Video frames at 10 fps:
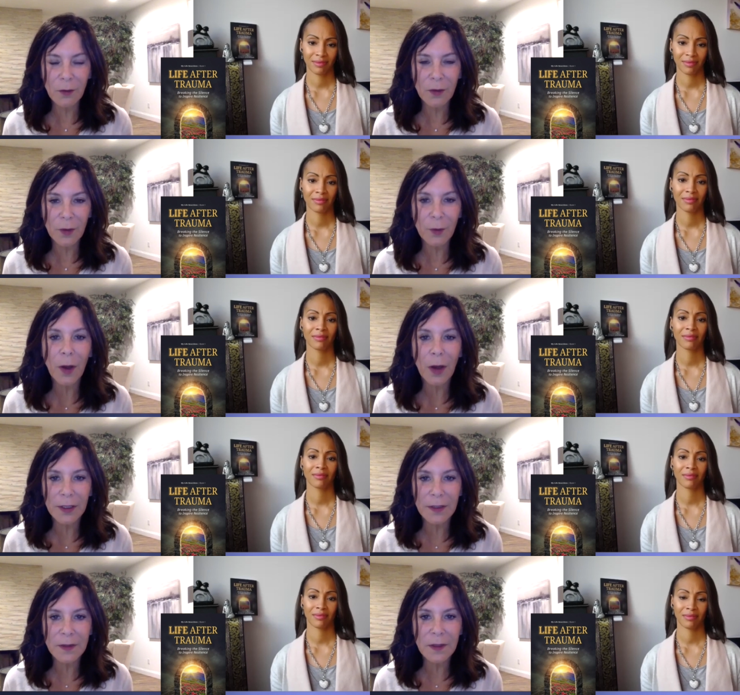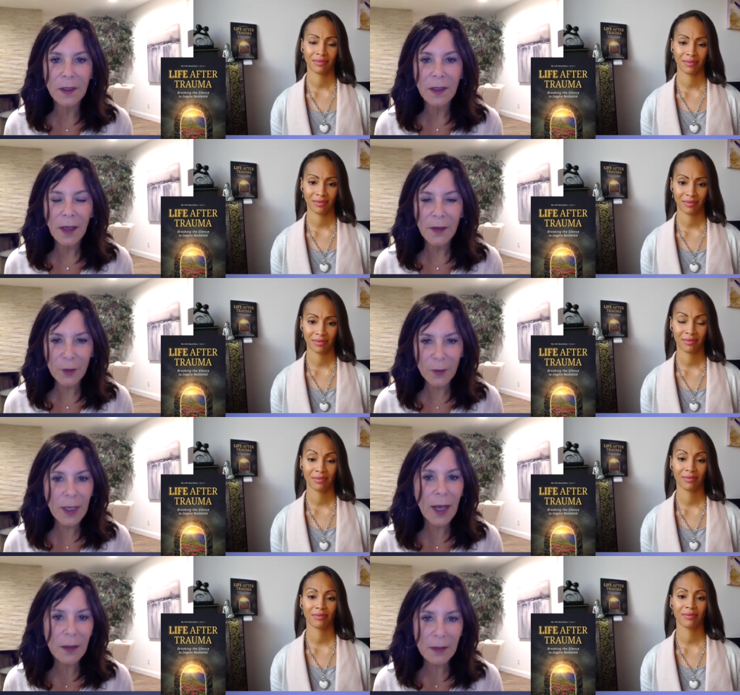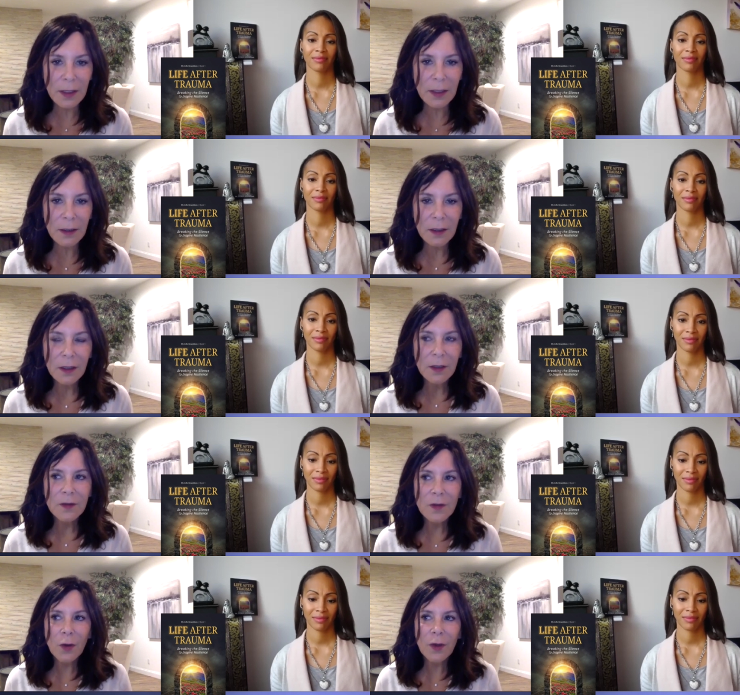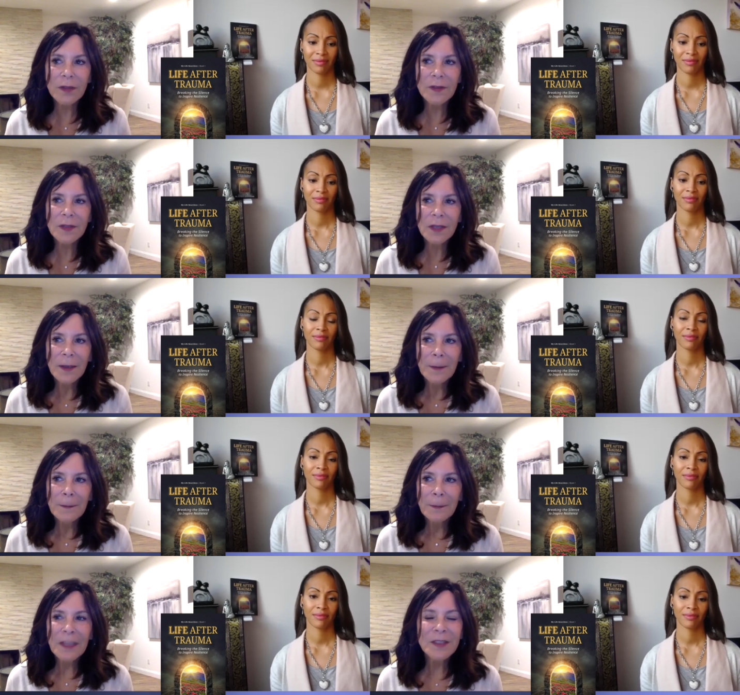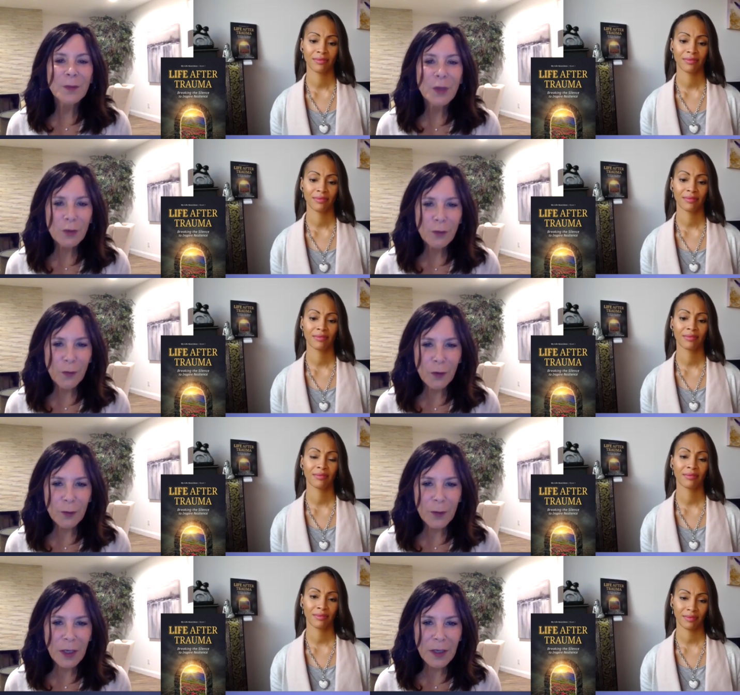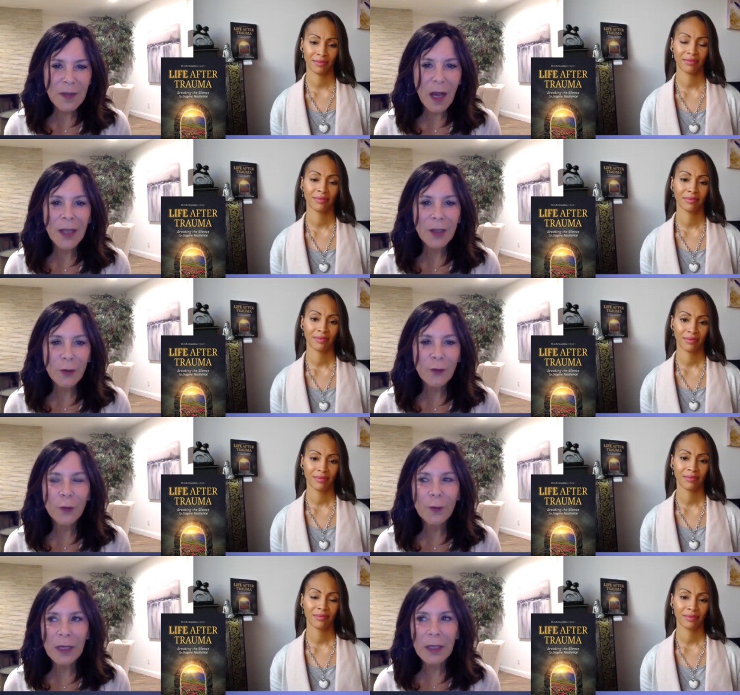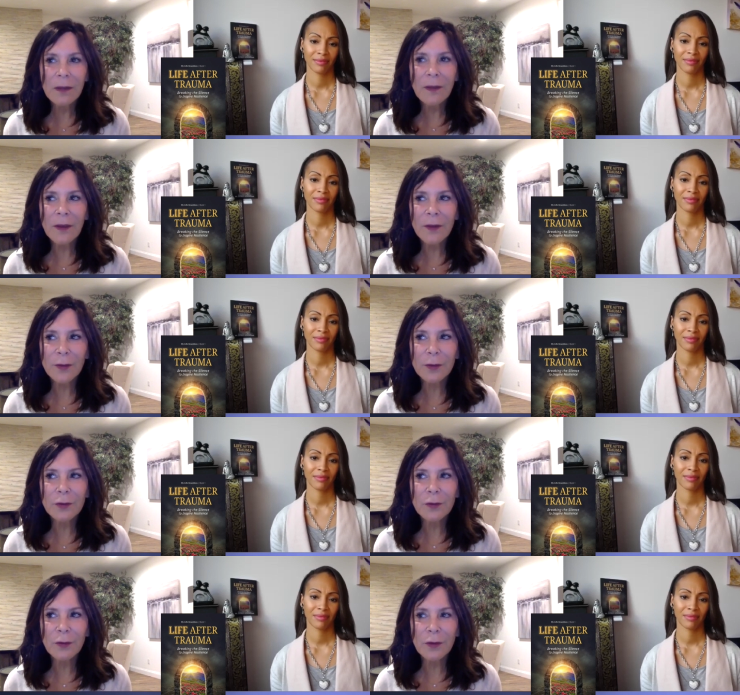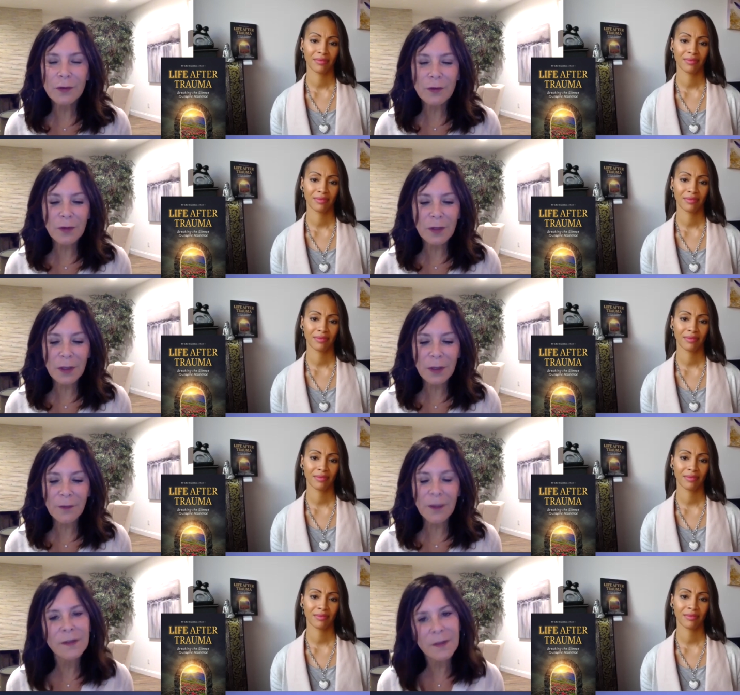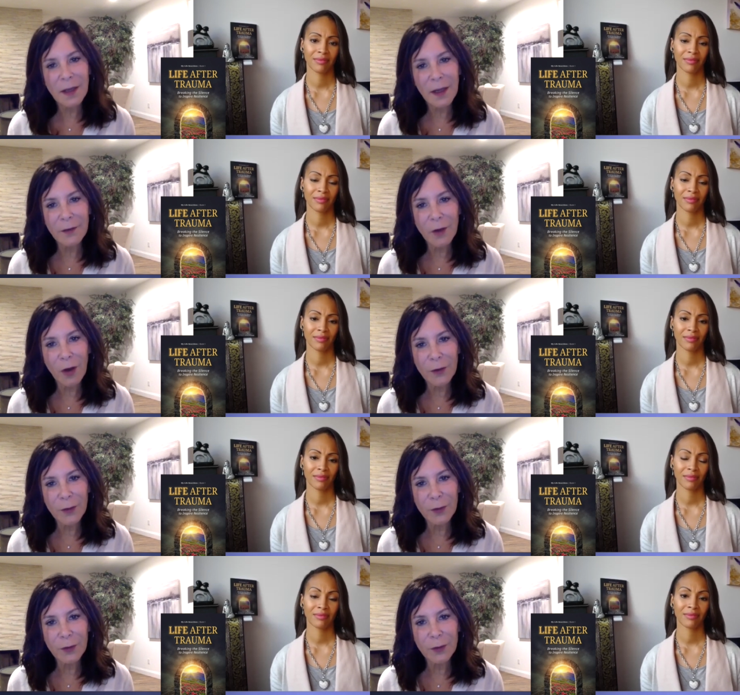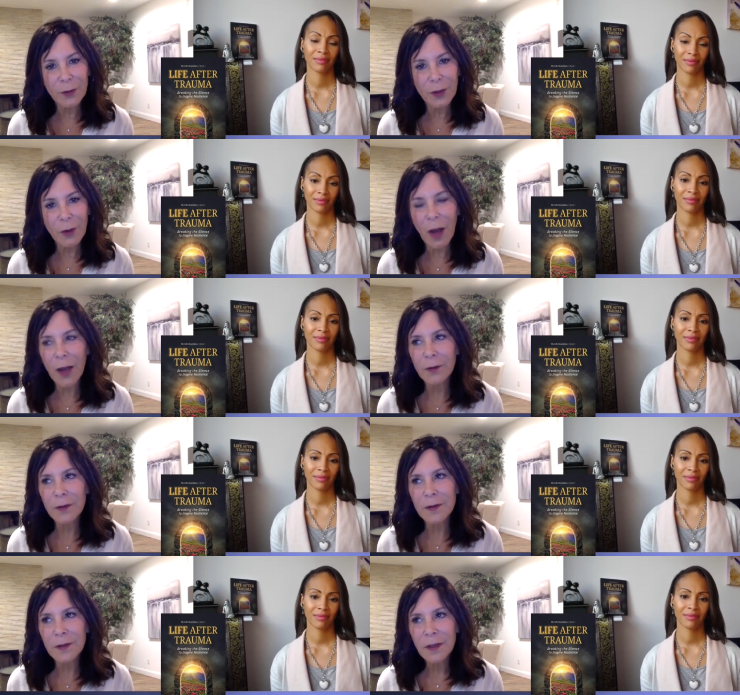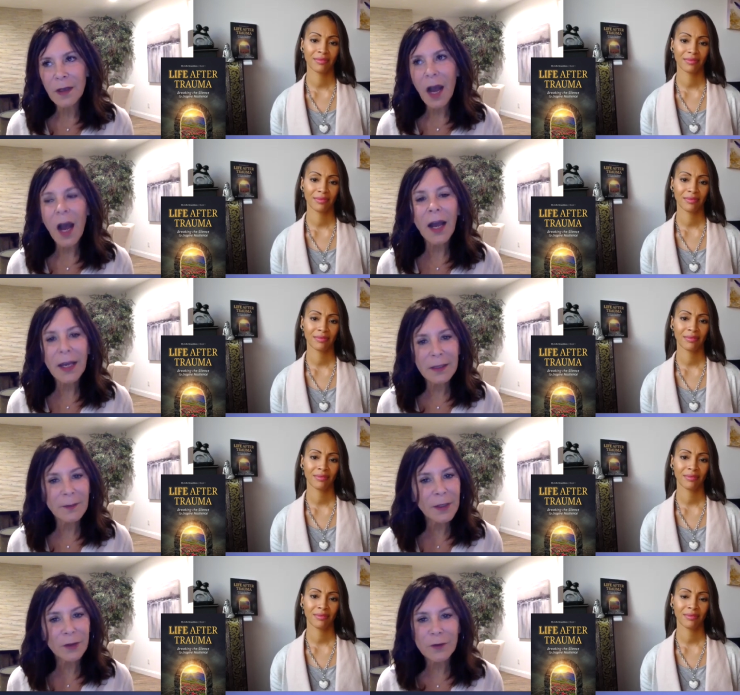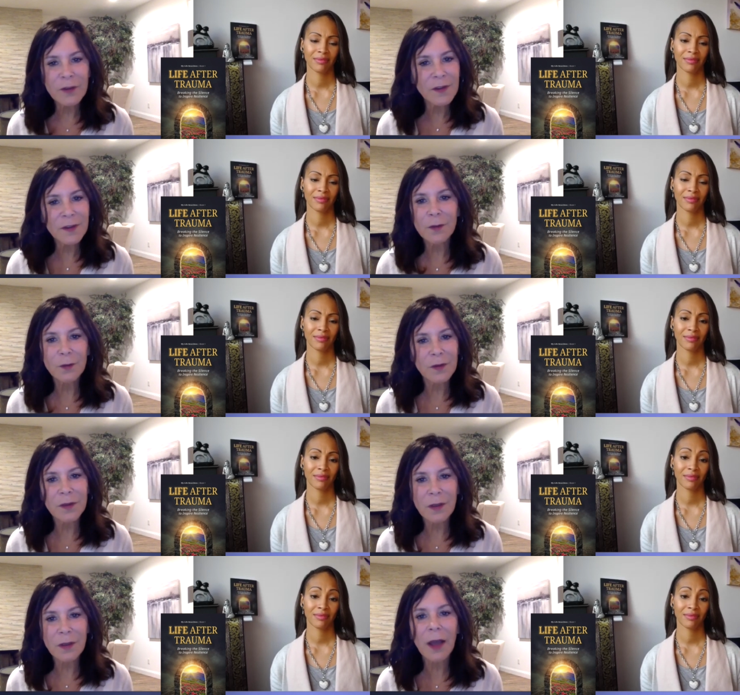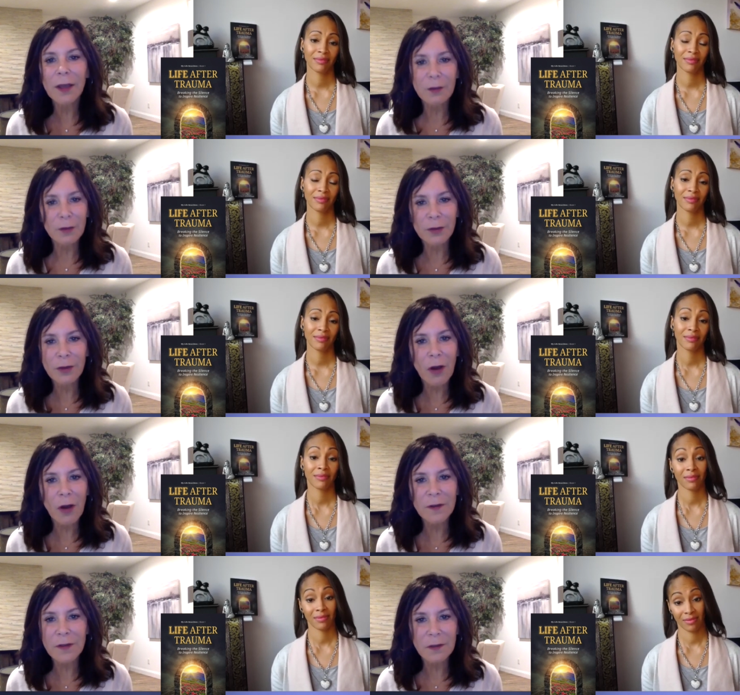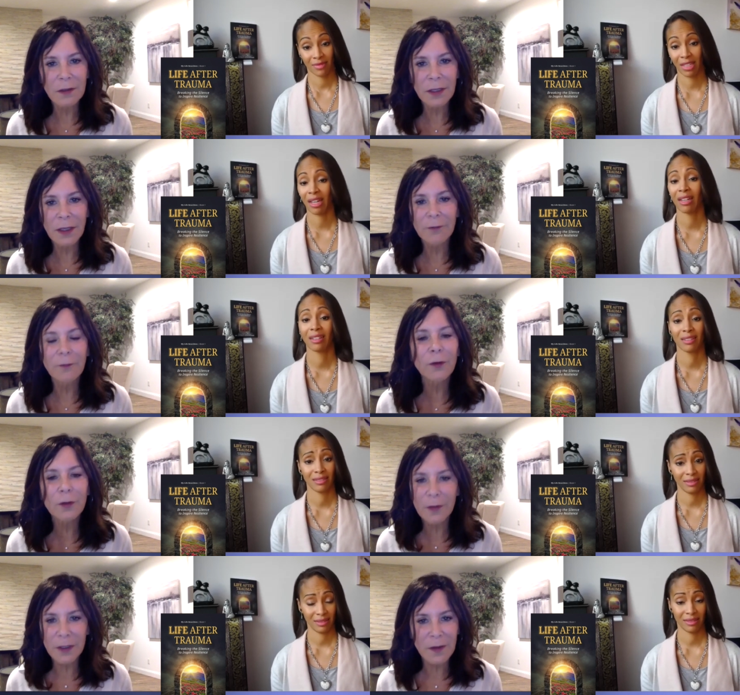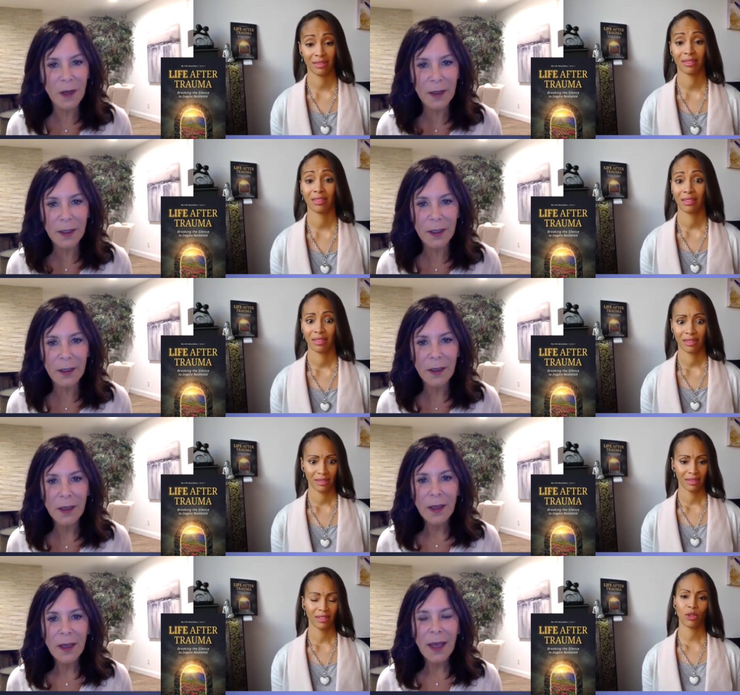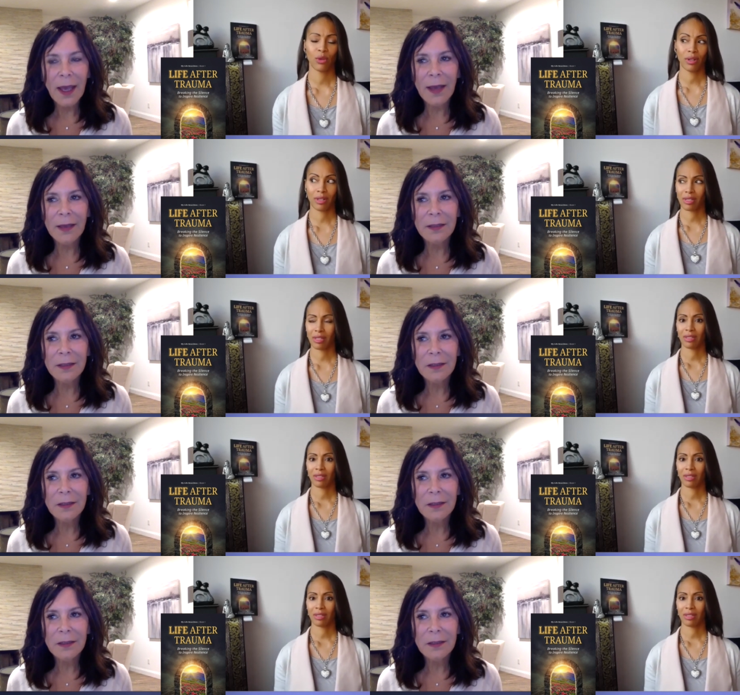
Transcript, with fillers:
Speaker 1: their bodies and their reality. So it's it's beautiful, because I know for me that through the events that I have gone through, you know, I was high, my nervous system was in high alert constantly and full of anxiety.
Speaker 2: Of course. And it's